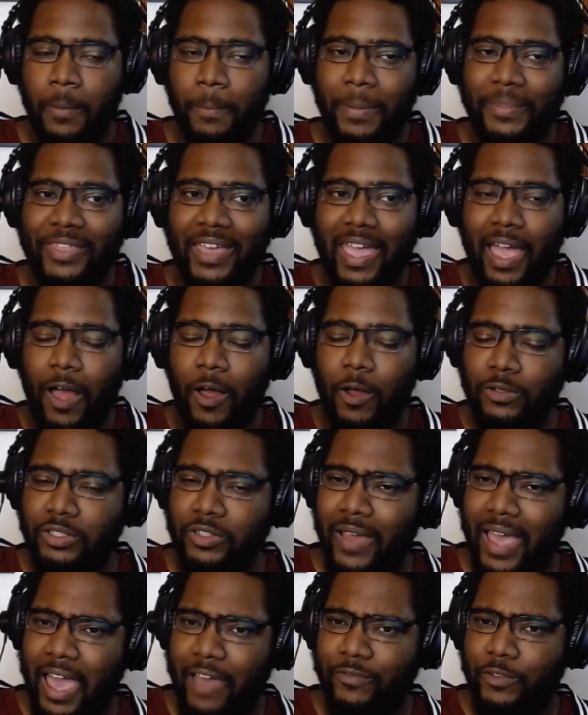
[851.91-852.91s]
But they
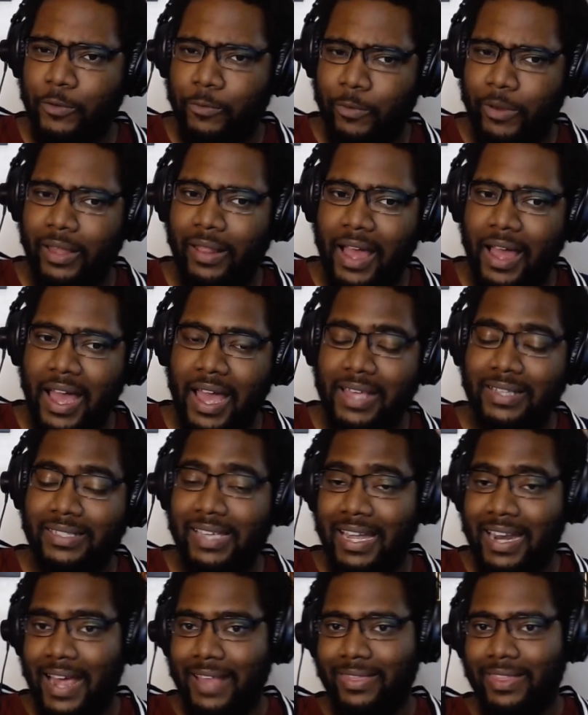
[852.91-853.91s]
also have to realize,
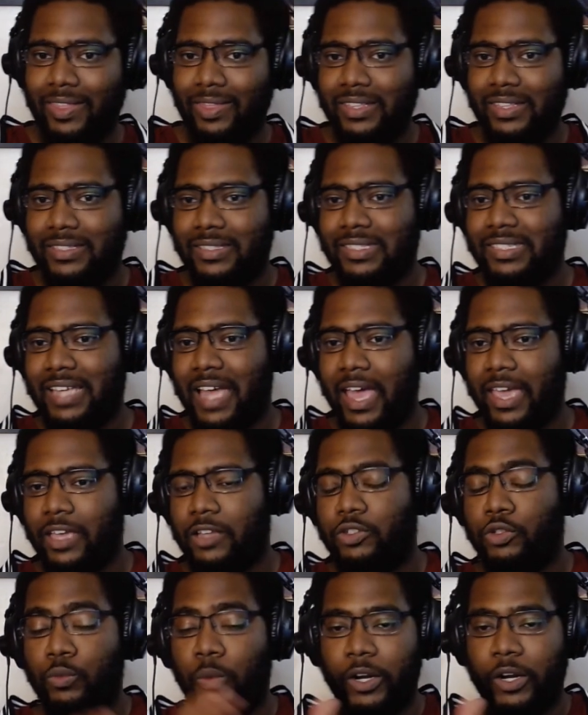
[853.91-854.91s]
and I think this is tying
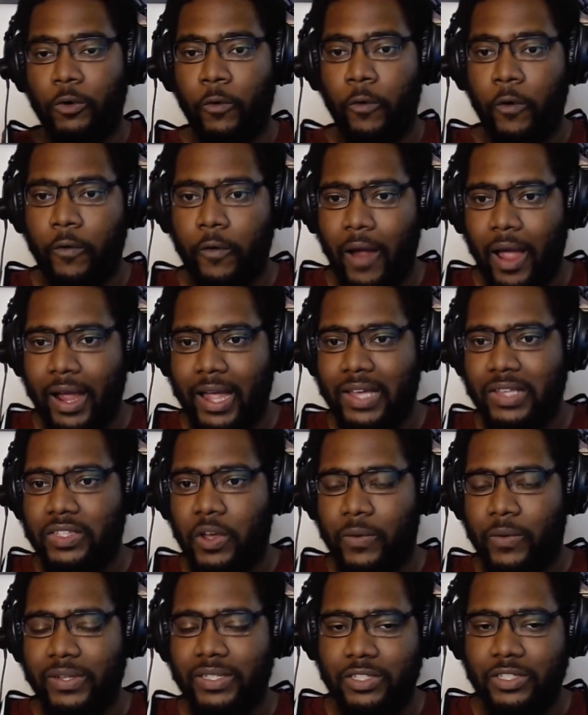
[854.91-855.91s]
into what Uraraka is
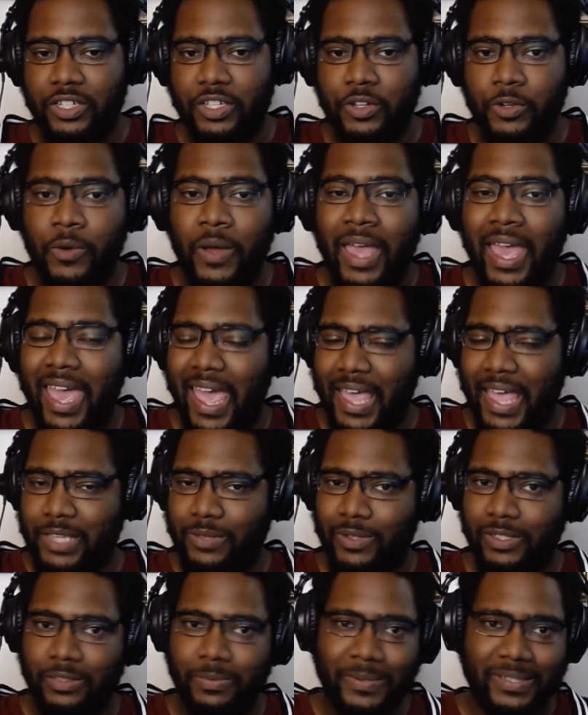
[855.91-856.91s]
going to do, as
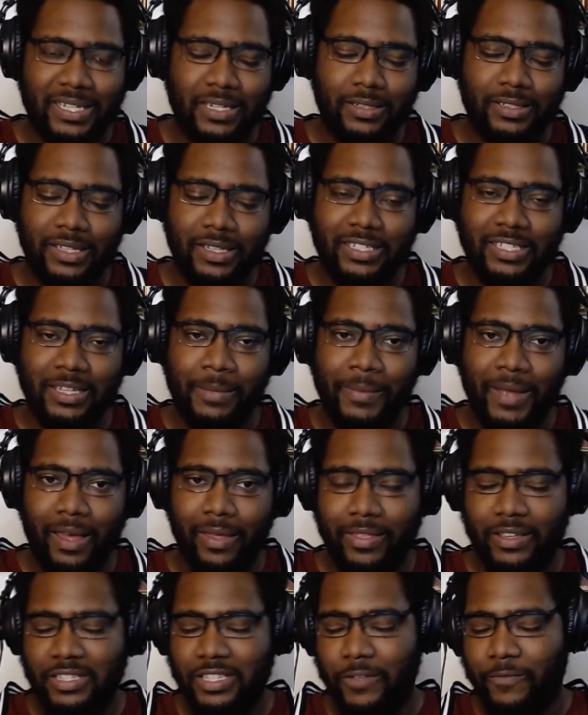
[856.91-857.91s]
well as potentially some
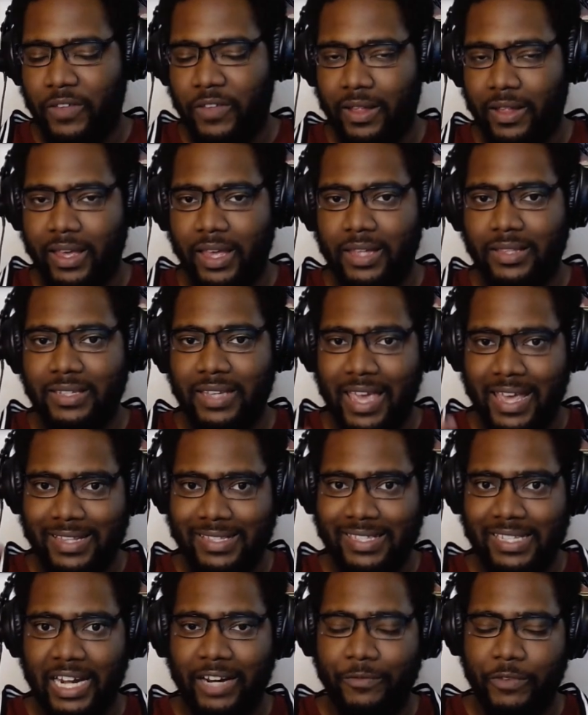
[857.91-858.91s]
other civilians
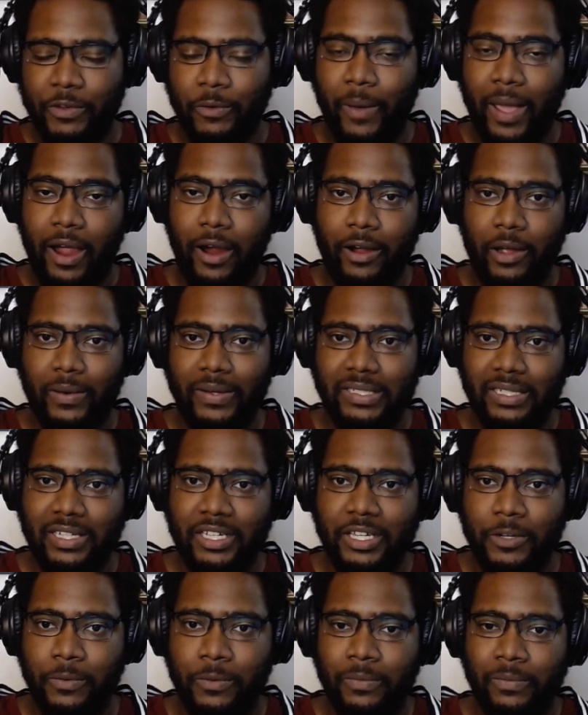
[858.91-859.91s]
inside of UA are going to
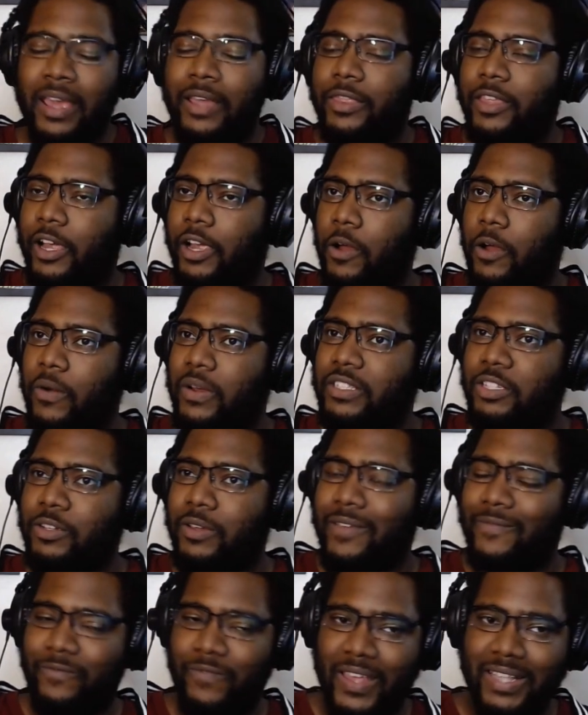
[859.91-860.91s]
do, they're going to
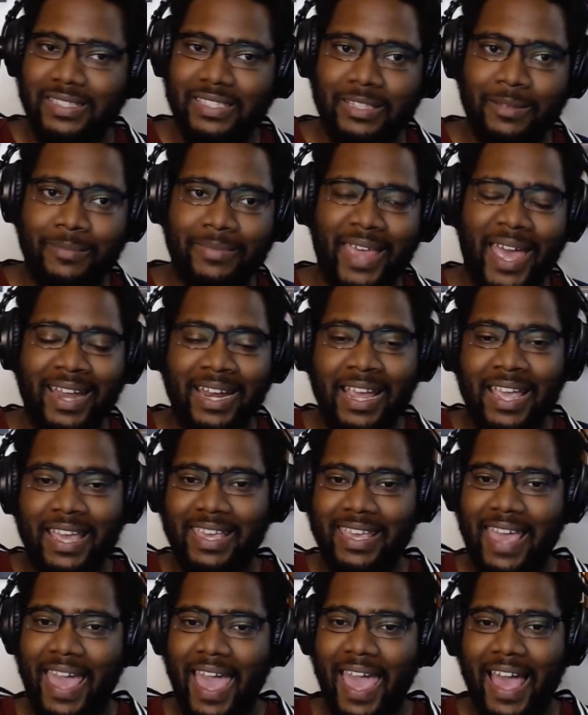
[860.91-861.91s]
convince them that,
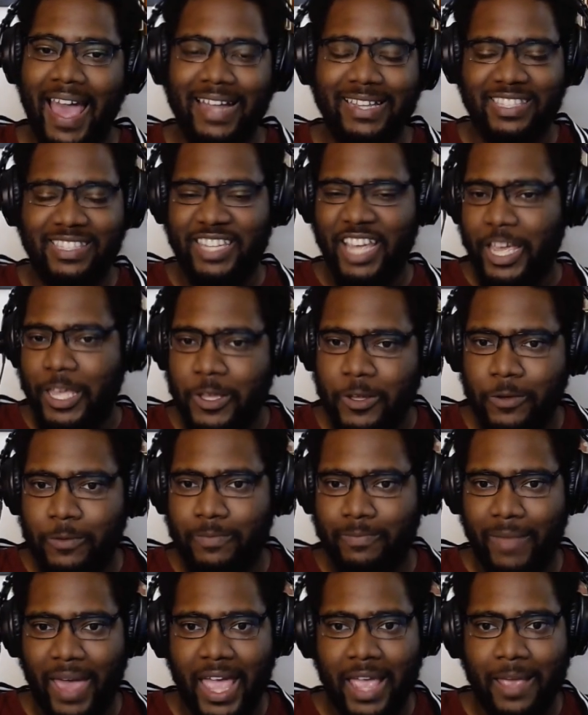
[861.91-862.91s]
yeah, Deku
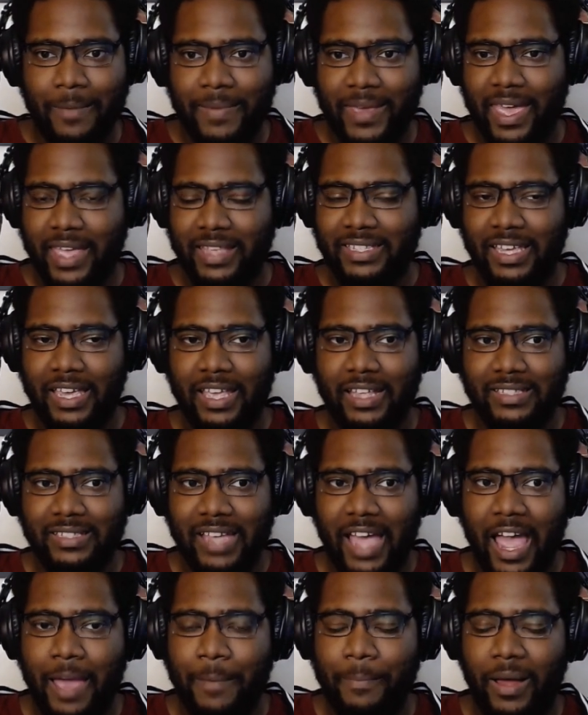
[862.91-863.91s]
may be a ticking
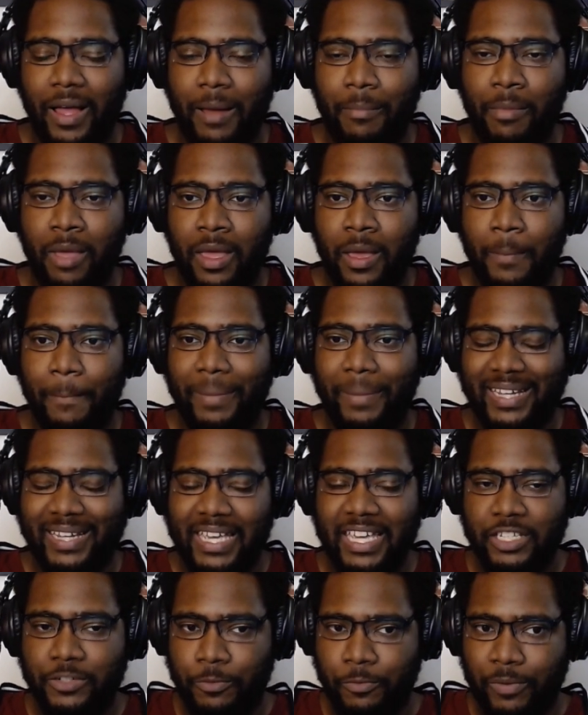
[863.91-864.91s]
time bomb, but
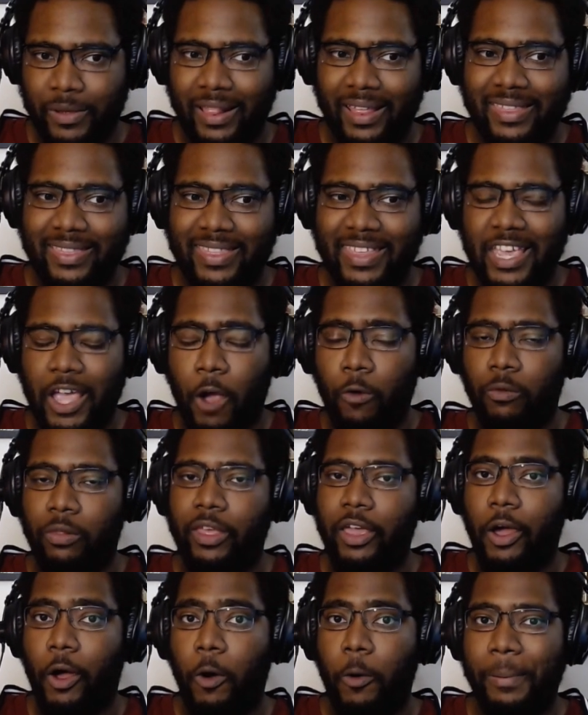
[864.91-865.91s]
he's really the
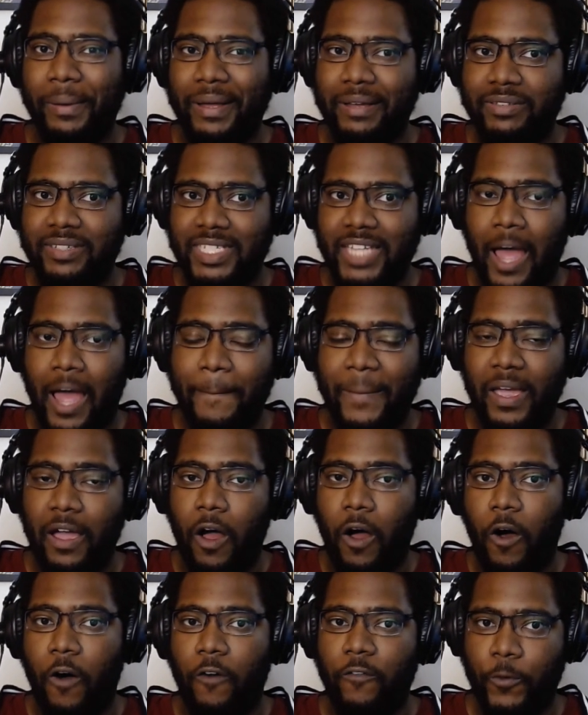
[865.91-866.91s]
only hope of stopping
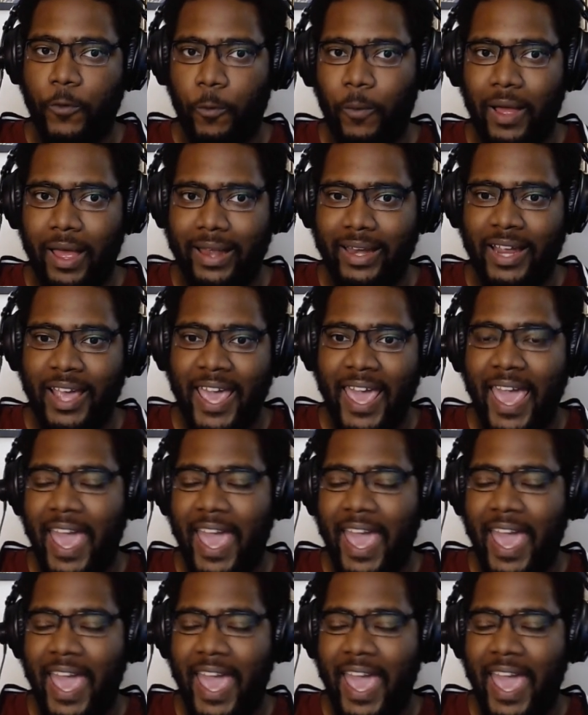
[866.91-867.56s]
All For One.